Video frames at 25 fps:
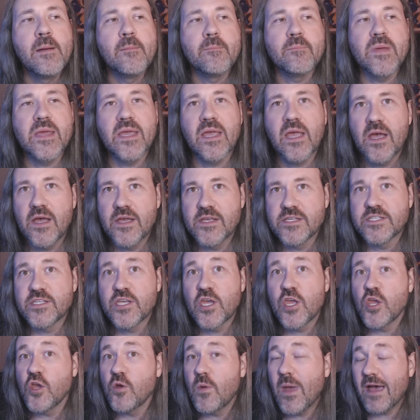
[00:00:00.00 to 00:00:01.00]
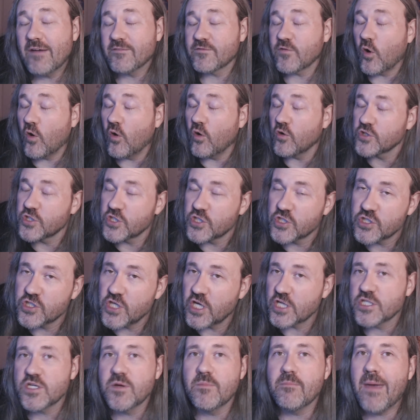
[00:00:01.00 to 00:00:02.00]
because you have
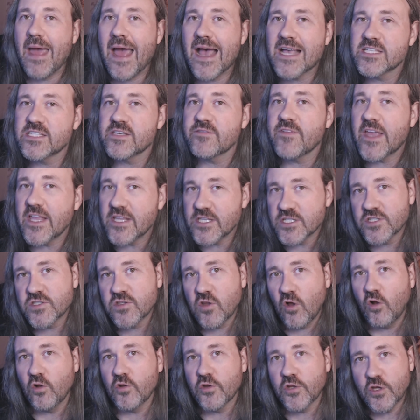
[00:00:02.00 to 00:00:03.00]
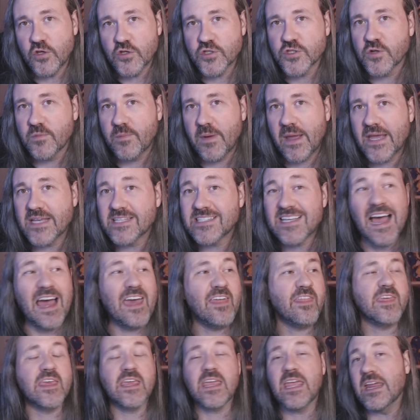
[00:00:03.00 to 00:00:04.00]
such a massive installed user base.
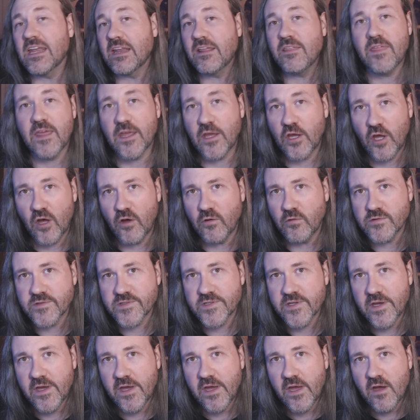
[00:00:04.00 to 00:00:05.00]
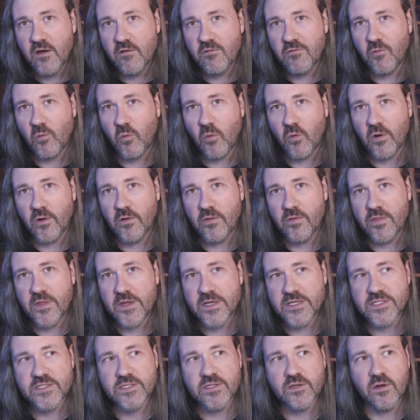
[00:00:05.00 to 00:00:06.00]
I think anything goes for
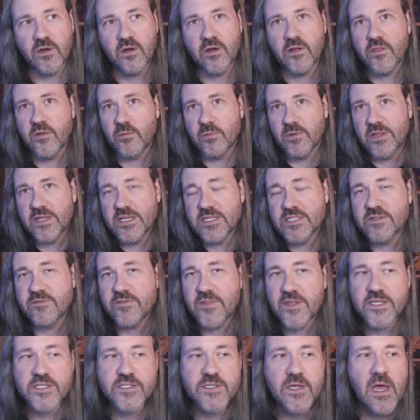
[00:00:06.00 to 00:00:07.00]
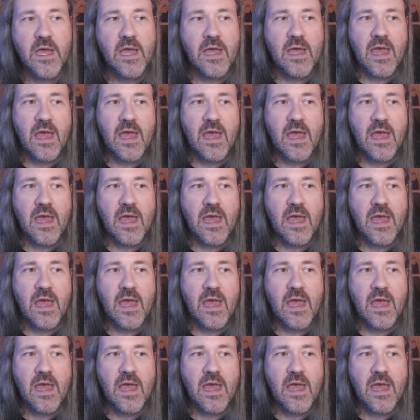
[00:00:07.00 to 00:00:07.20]
this, uh, the release of this.